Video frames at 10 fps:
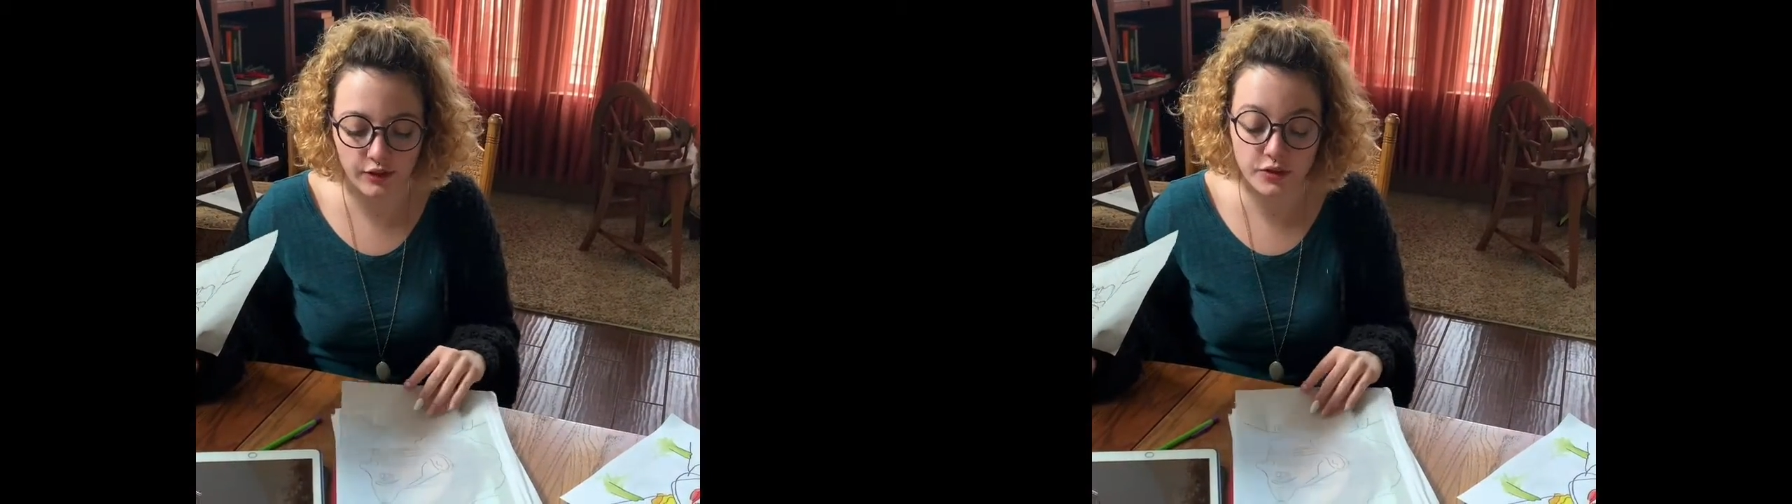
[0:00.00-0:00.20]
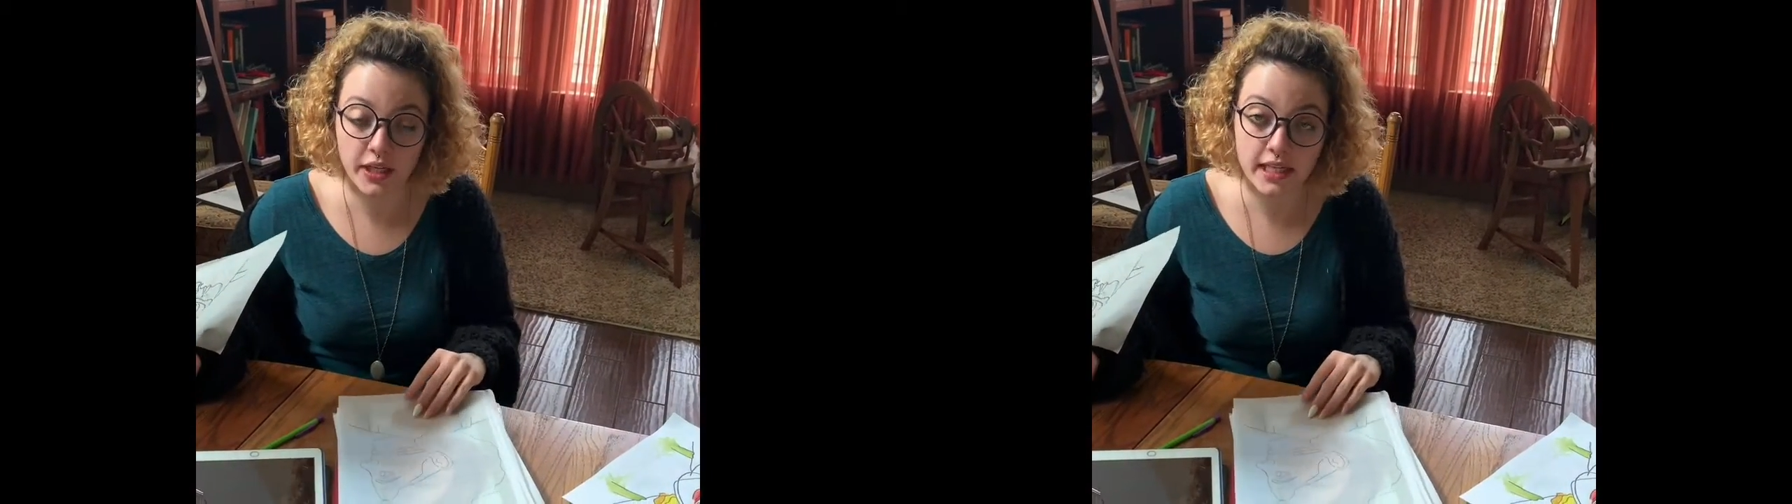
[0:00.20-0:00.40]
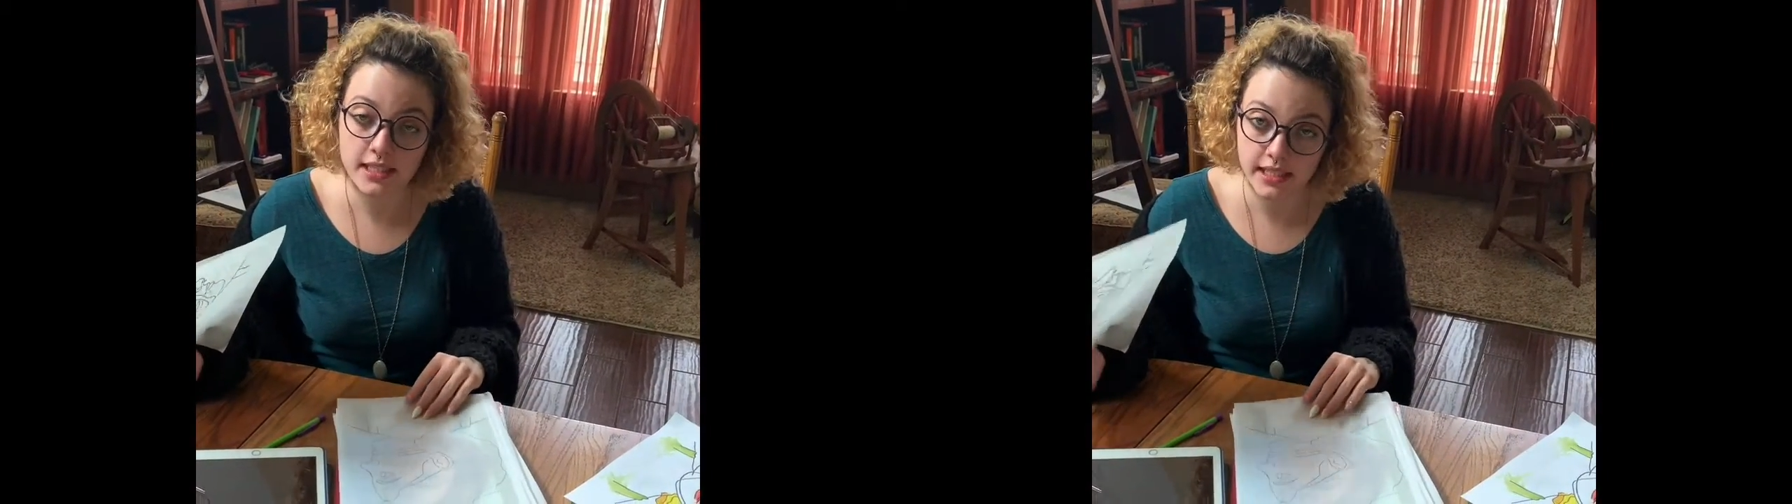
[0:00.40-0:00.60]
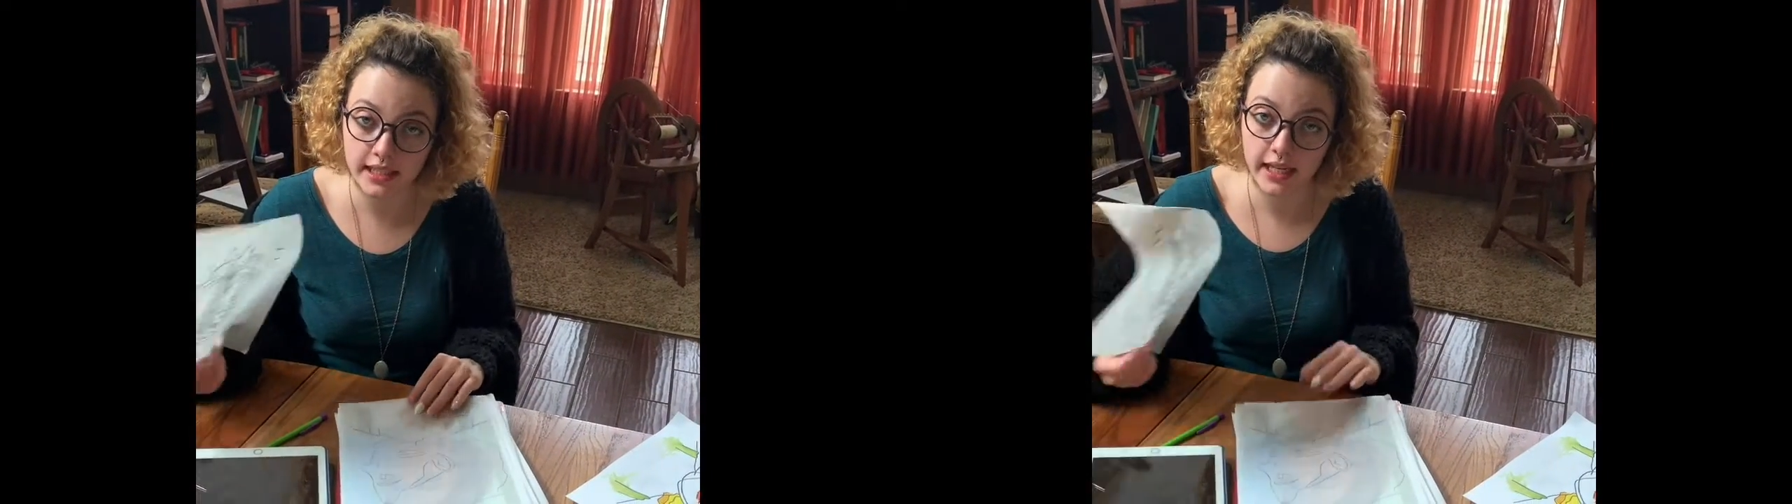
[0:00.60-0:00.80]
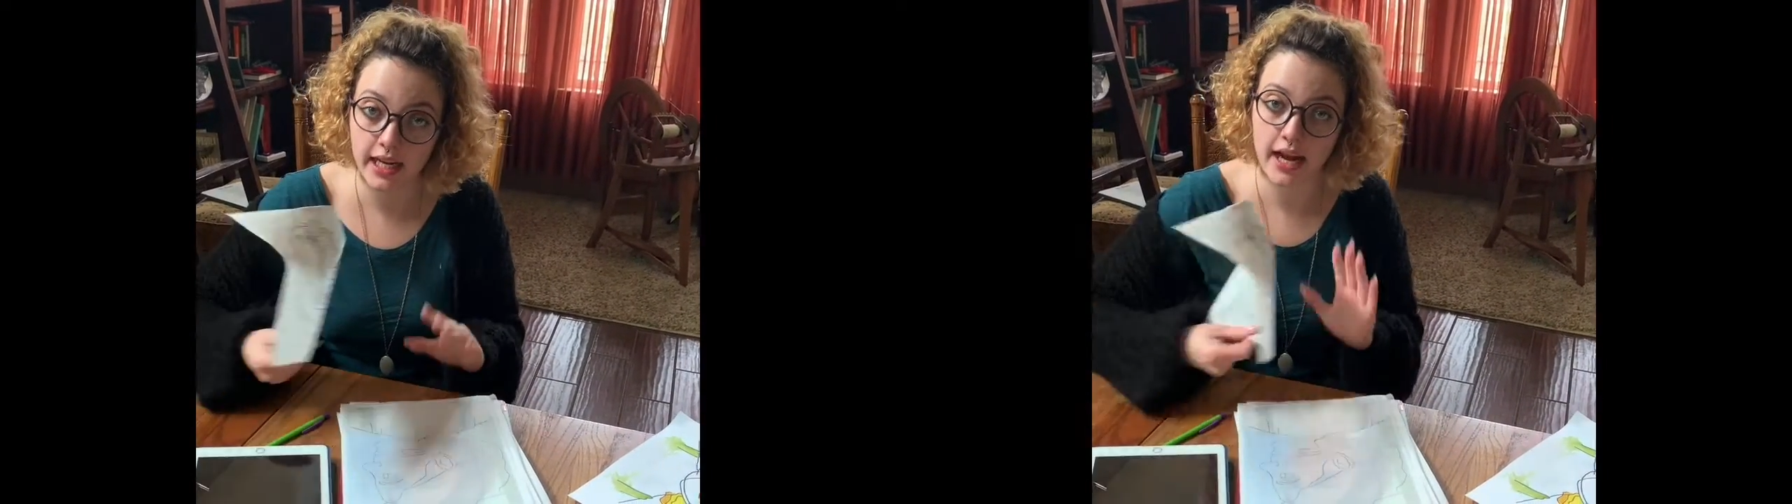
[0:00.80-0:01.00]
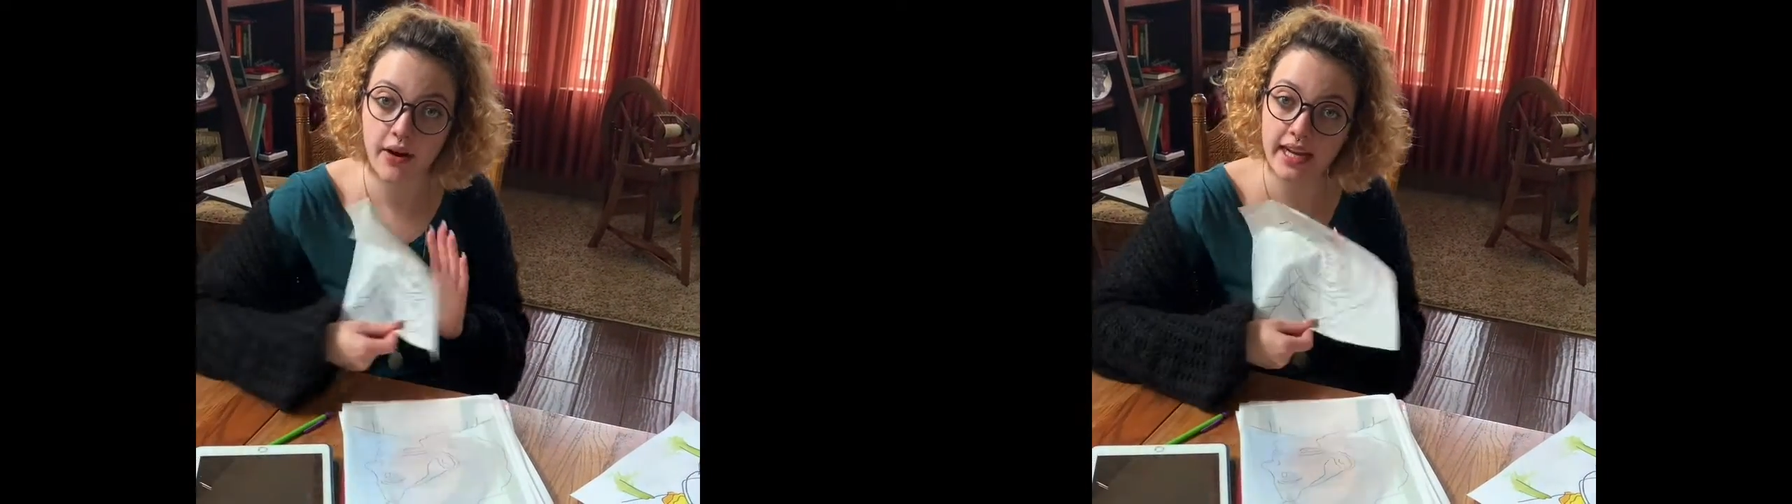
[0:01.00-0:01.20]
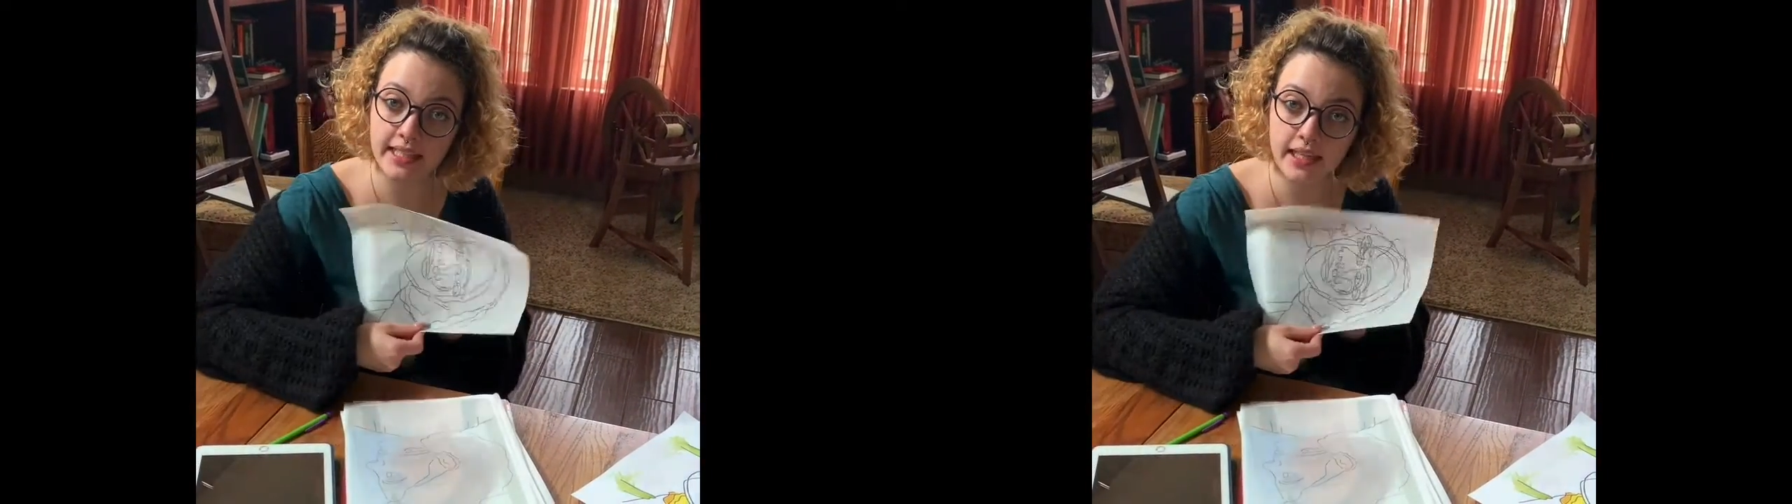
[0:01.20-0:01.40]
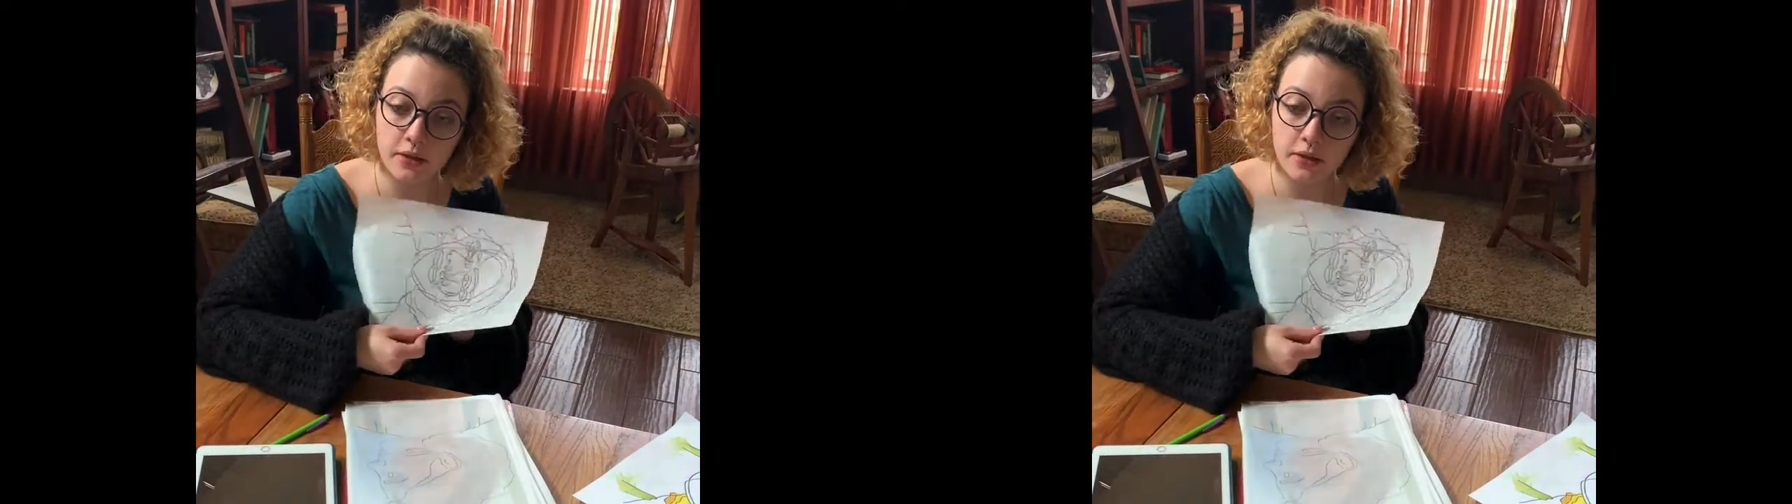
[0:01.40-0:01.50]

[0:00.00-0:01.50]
you traced it like how I did